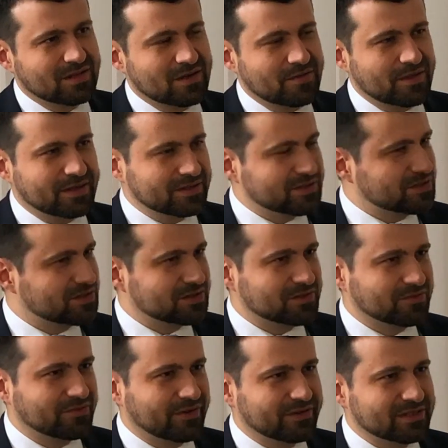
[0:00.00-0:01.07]
That is
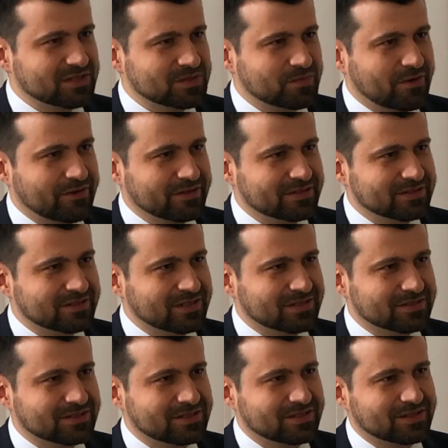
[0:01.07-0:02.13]
very inspiring
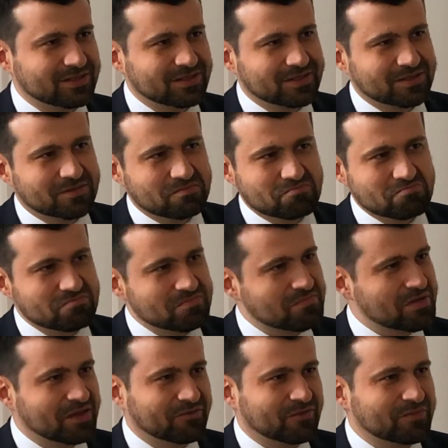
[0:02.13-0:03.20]
and
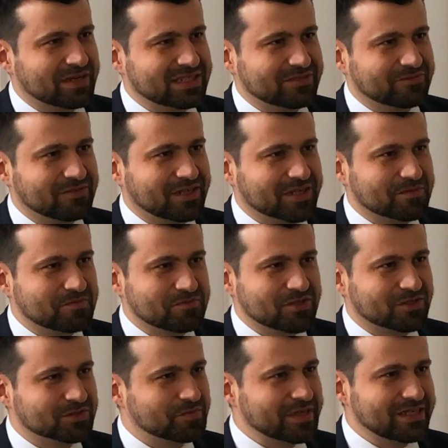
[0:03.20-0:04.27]
informative. Like,
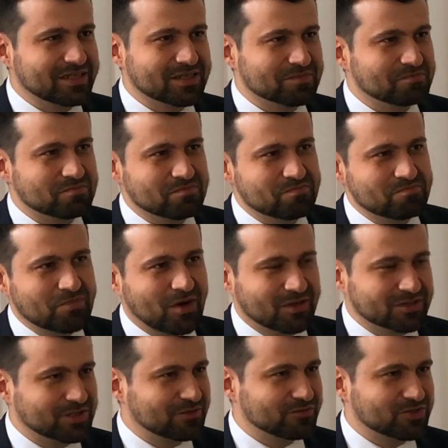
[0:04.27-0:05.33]
don't be a
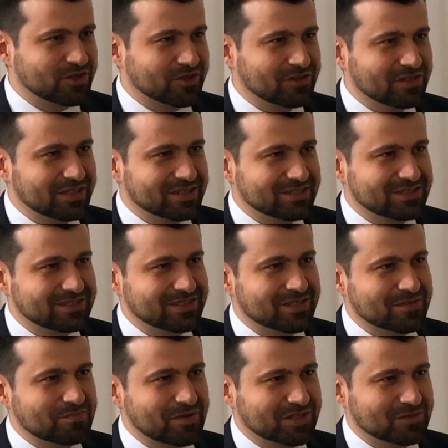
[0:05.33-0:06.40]
box of chocolate,
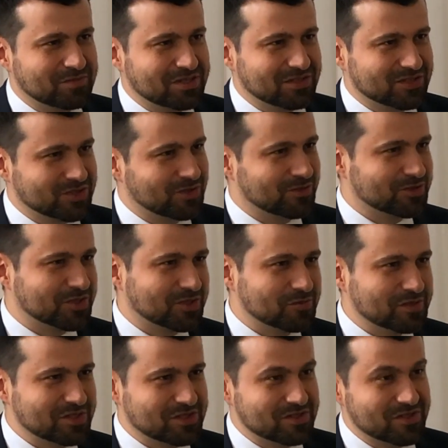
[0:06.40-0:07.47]
but be a soldier
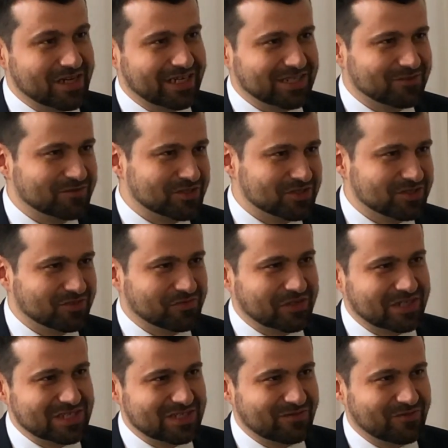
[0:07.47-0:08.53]
with night vision
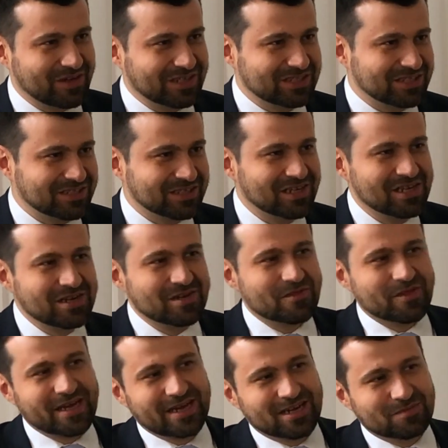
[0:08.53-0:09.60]
device fighting
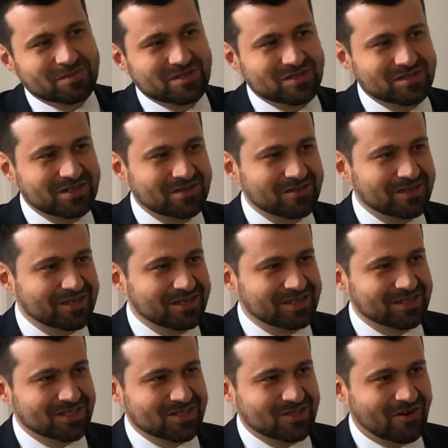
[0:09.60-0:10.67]
the enemies in
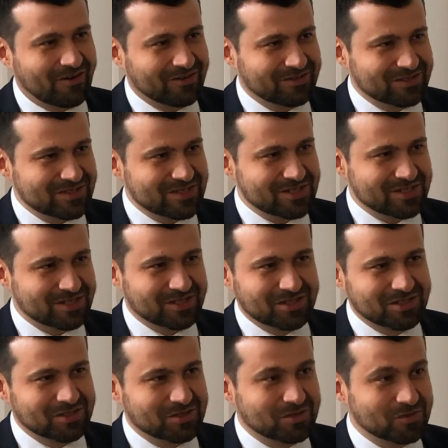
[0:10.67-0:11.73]
the darkness
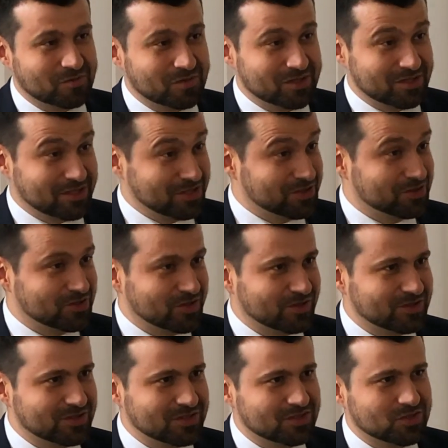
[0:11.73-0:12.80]
with the good
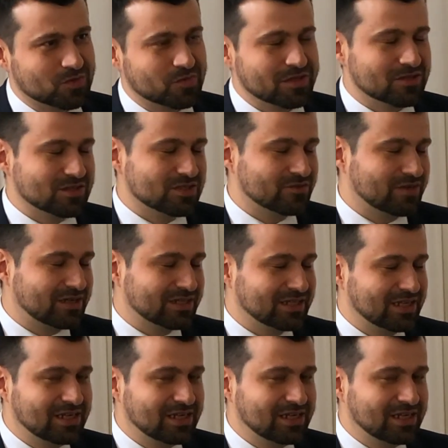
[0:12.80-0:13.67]
chances to win this fight.